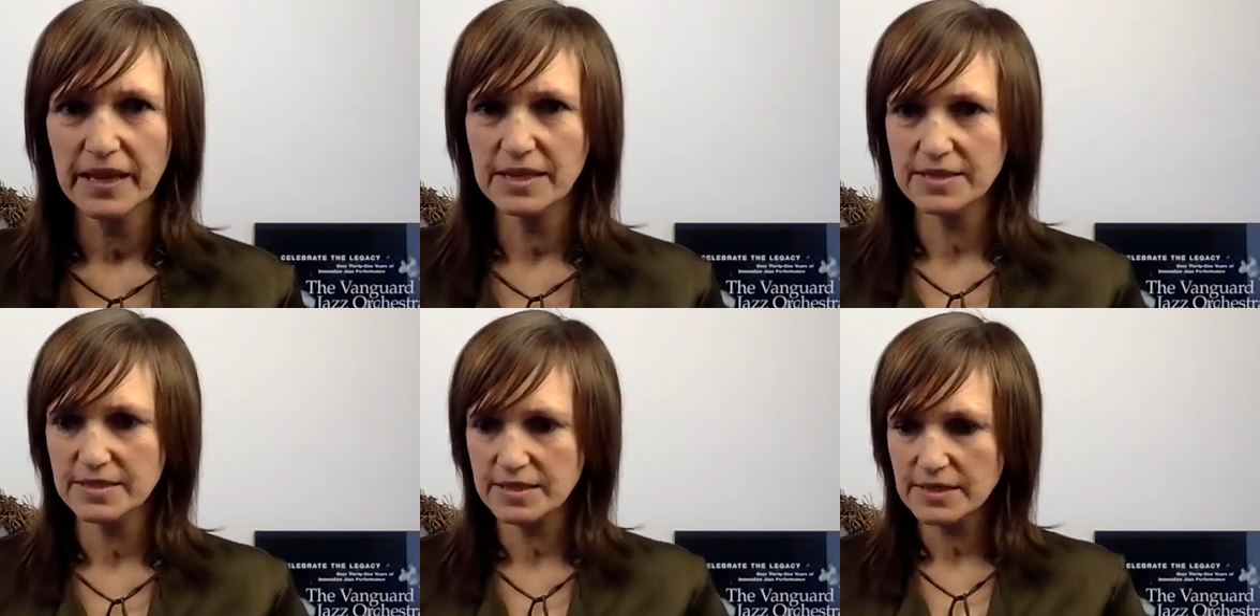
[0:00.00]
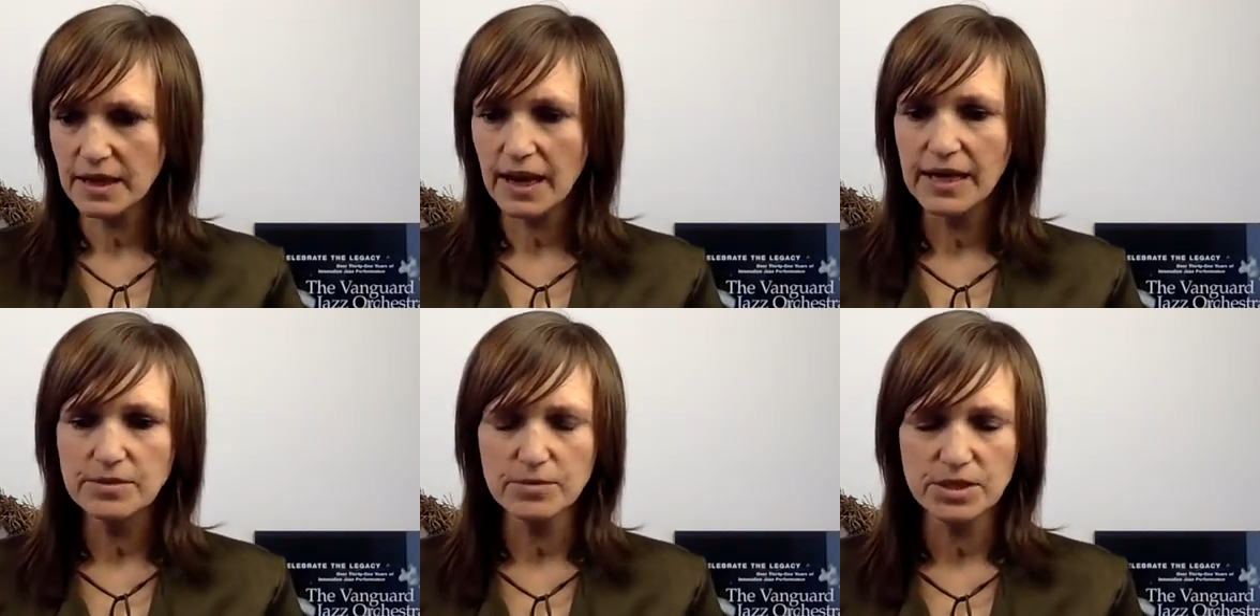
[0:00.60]
Is it in
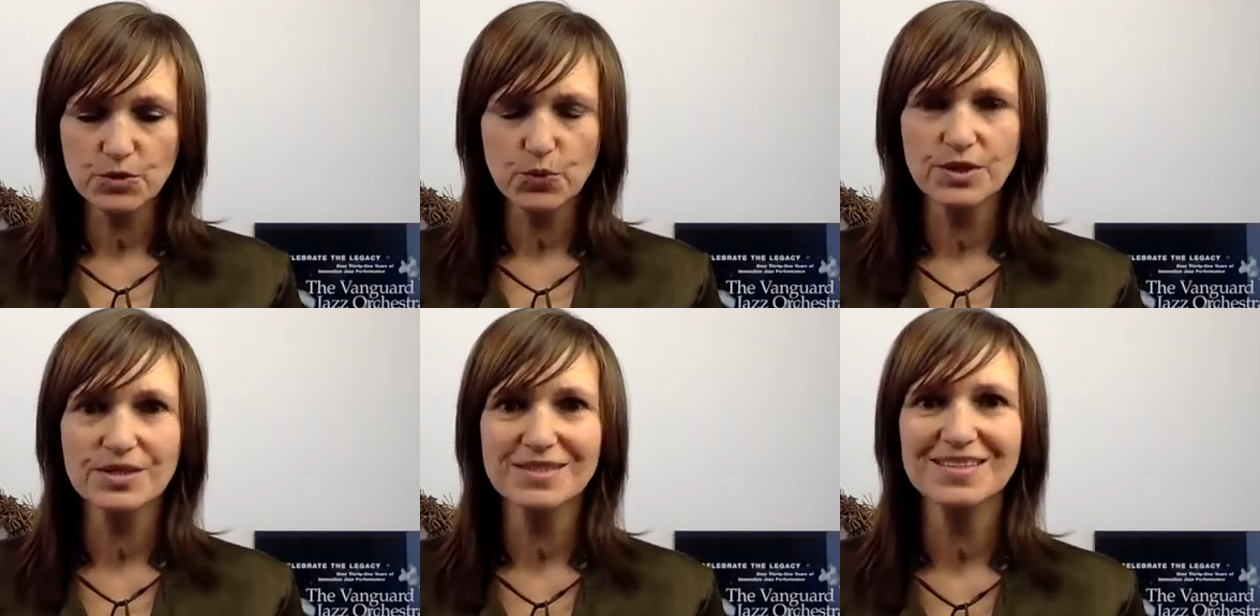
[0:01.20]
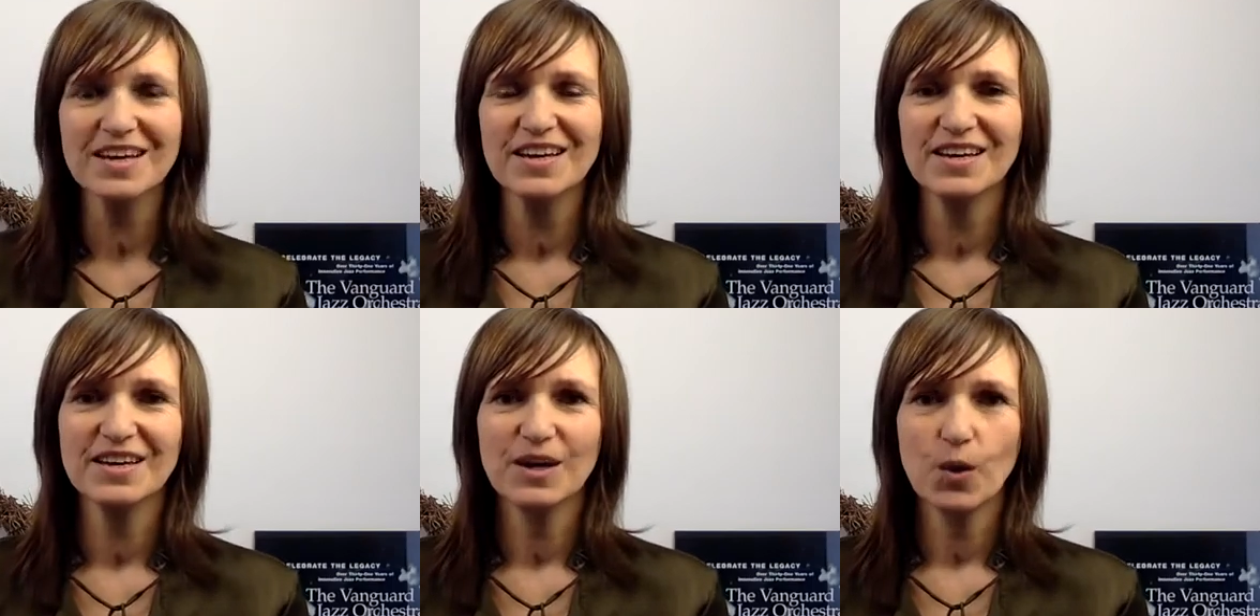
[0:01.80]
alignment with
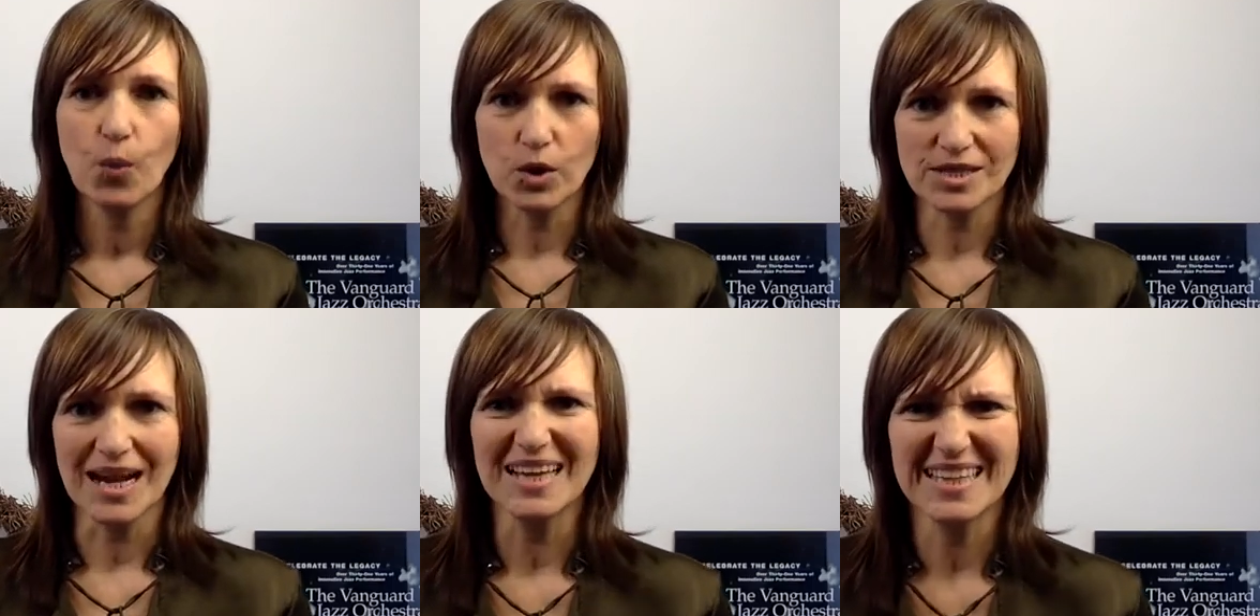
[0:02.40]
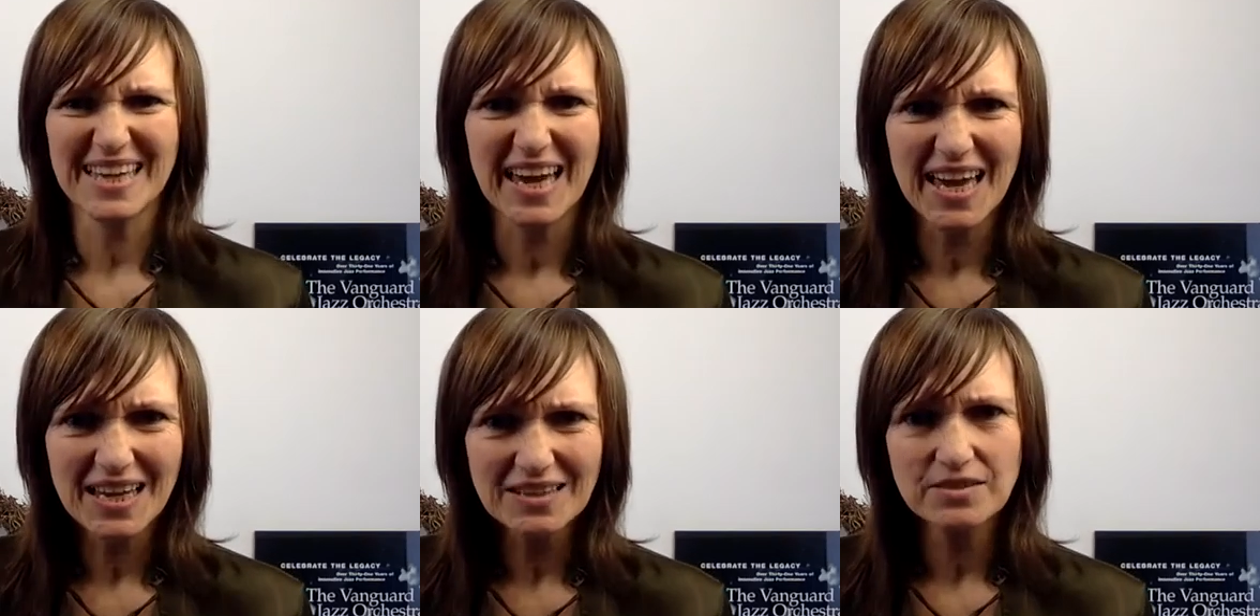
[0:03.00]
what I
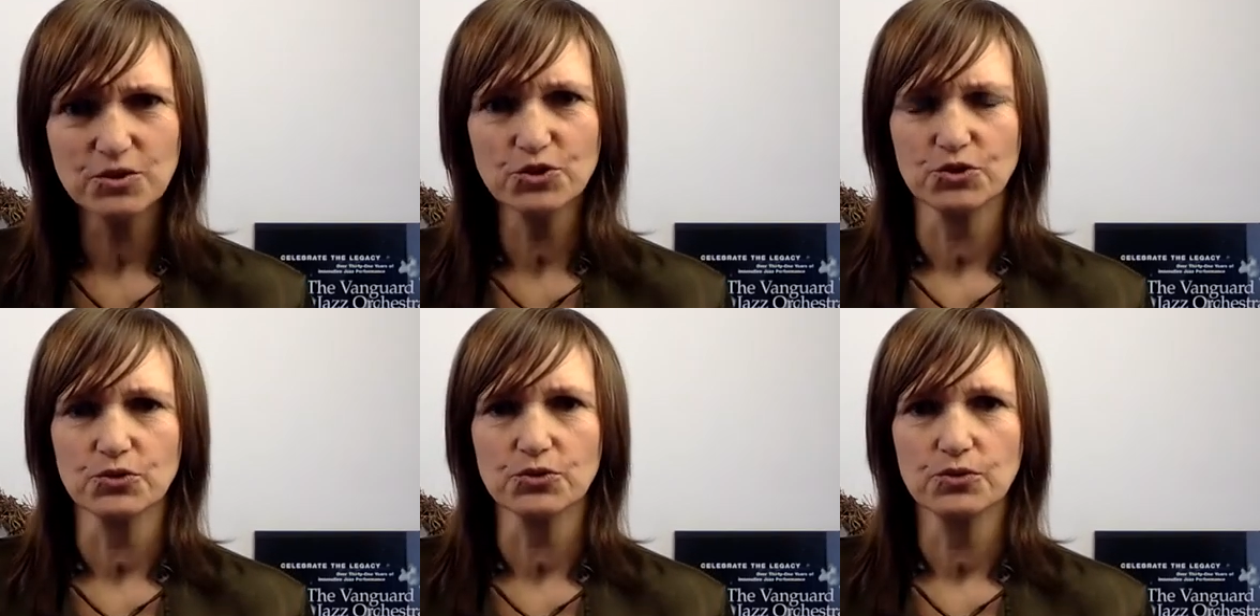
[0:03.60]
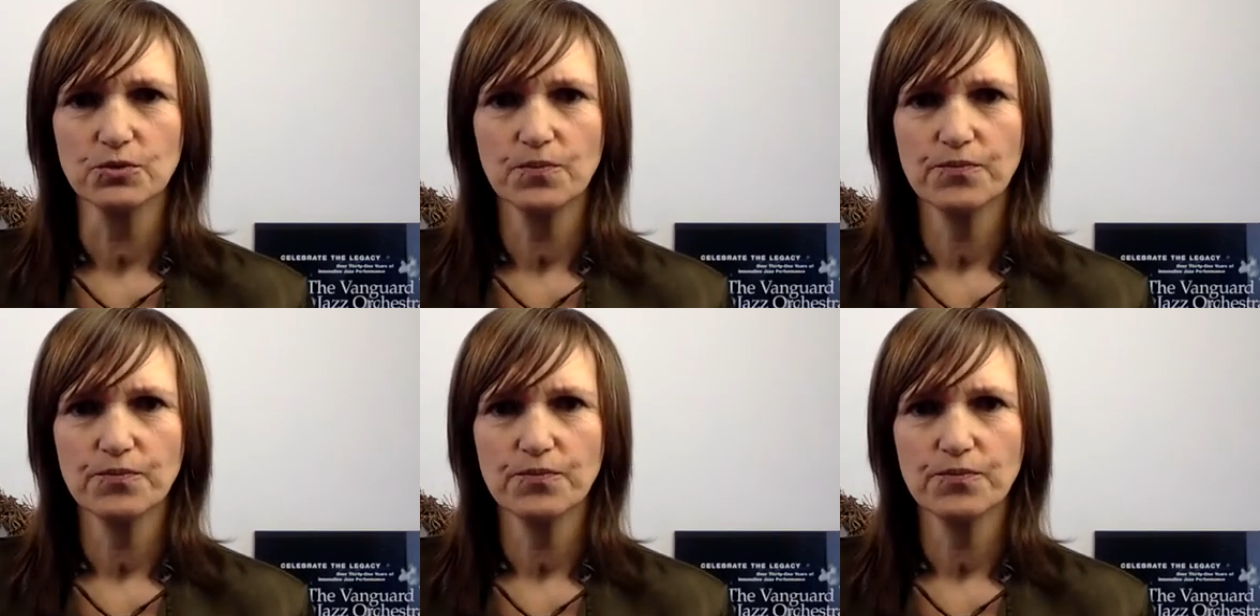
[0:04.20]
can do?